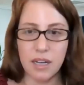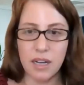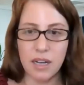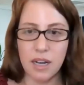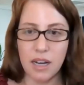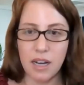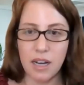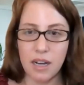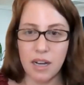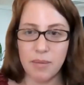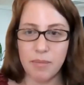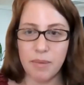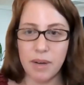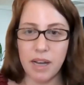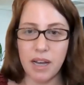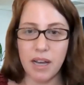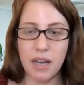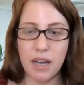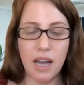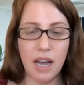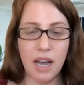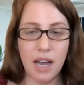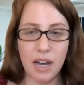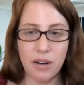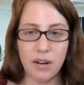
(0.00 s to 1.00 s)

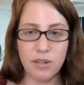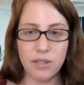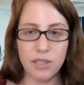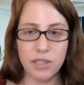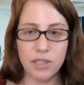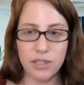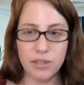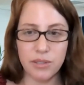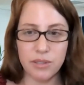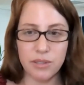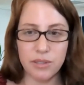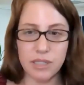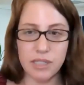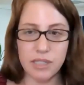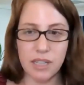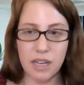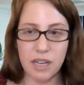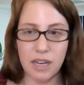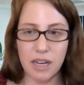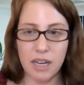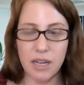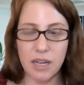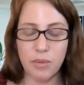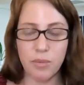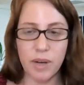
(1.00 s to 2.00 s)
How do you
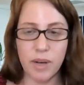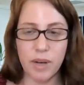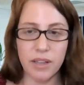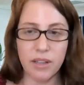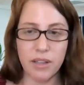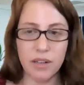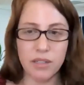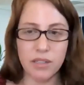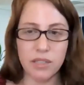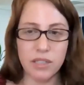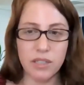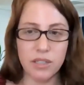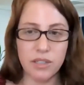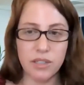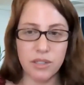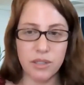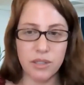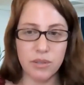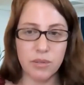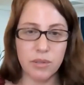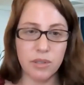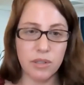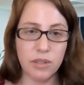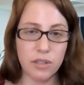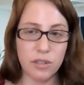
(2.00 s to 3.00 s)
decide whether to
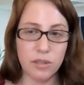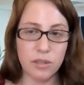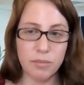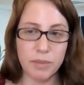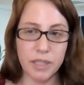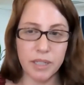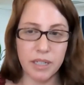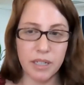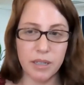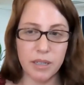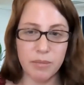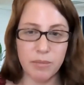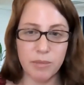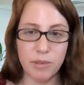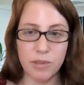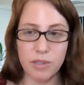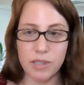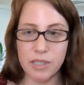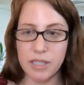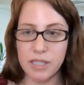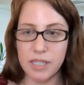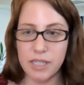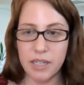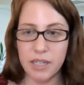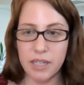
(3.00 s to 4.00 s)
do erbium or
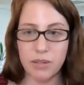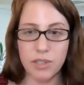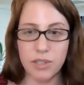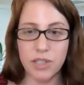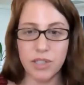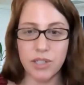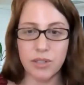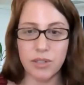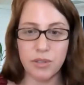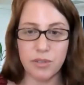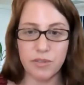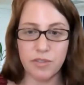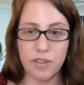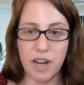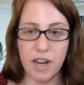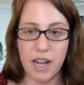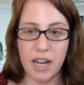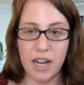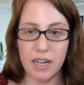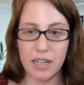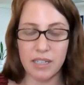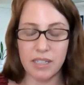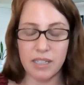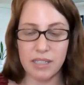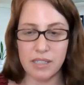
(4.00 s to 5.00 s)
CO2 for
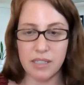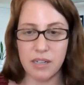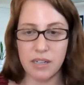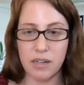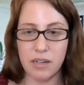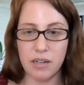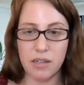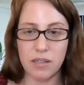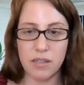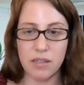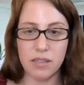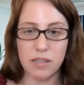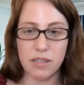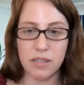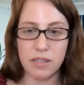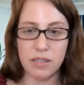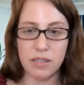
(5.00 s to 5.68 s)
acne scars?